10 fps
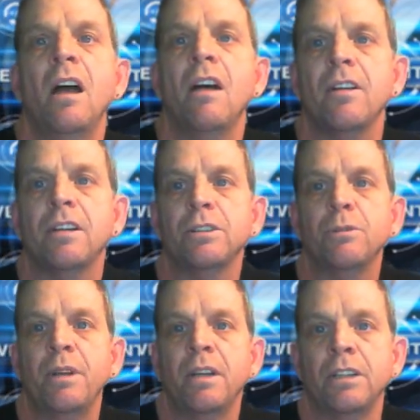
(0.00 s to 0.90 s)
But this will
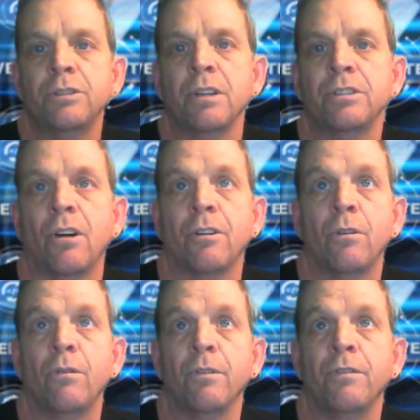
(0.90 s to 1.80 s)
be an interesting
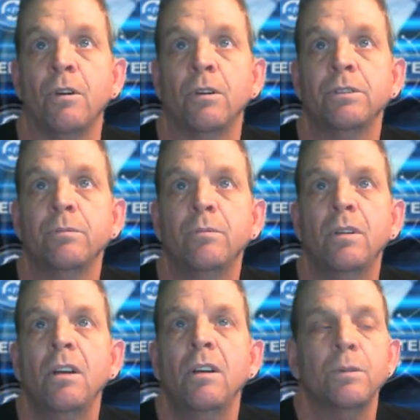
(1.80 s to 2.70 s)
article
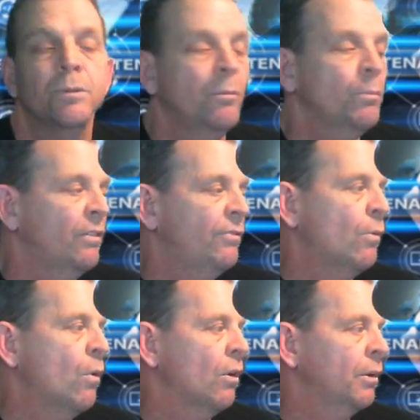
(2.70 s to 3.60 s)
written by
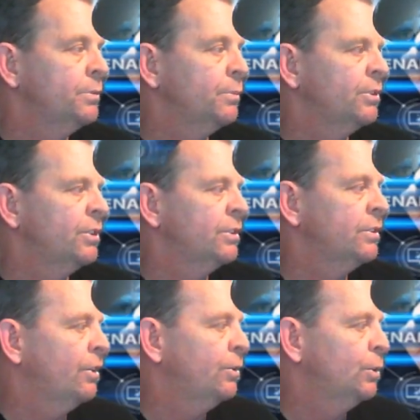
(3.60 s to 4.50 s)
Forbes, which is an
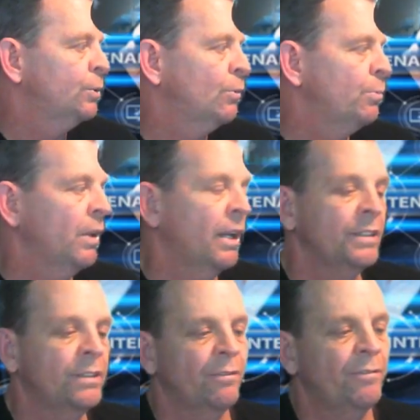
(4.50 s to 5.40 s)
unusual
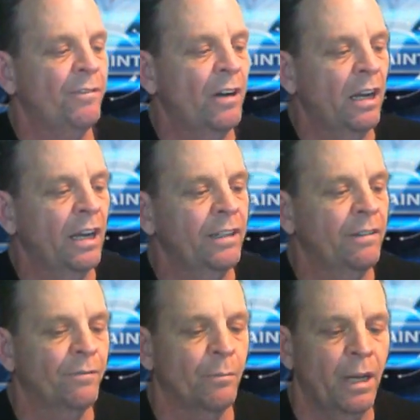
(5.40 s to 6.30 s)
place to find
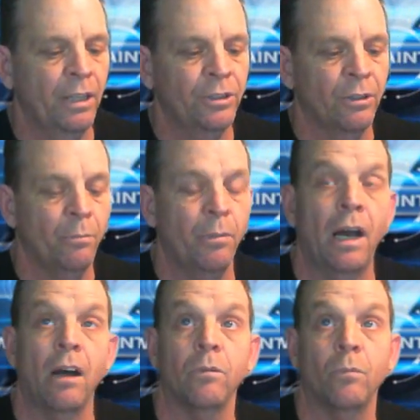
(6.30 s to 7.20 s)
information
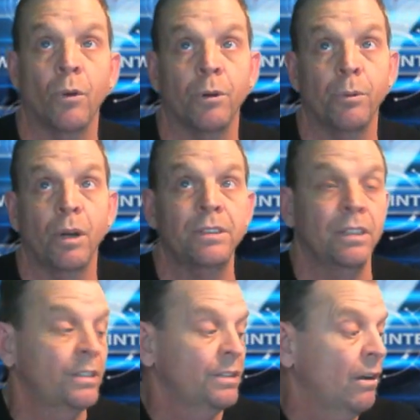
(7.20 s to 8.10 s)
about
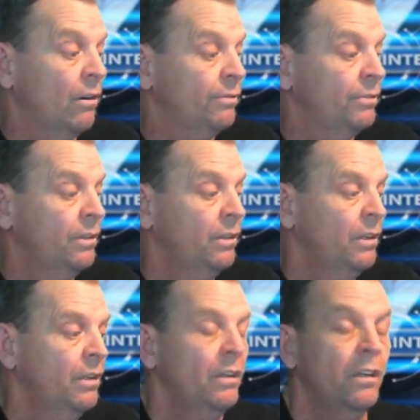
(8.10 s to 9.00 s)
itself,
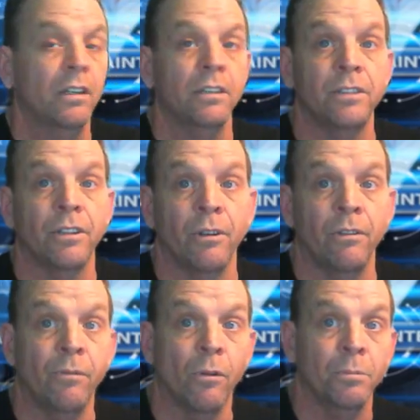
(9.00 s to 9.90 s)
considering
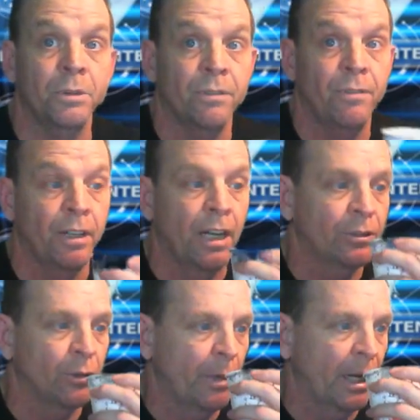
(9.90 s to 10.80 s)

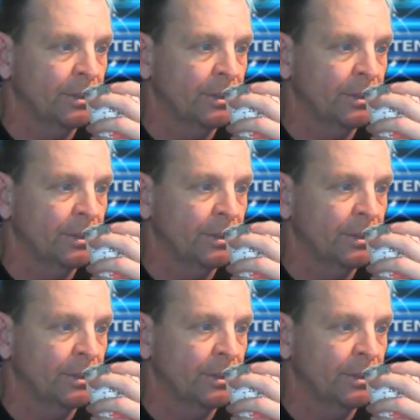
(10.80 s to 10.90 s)
financial magazine.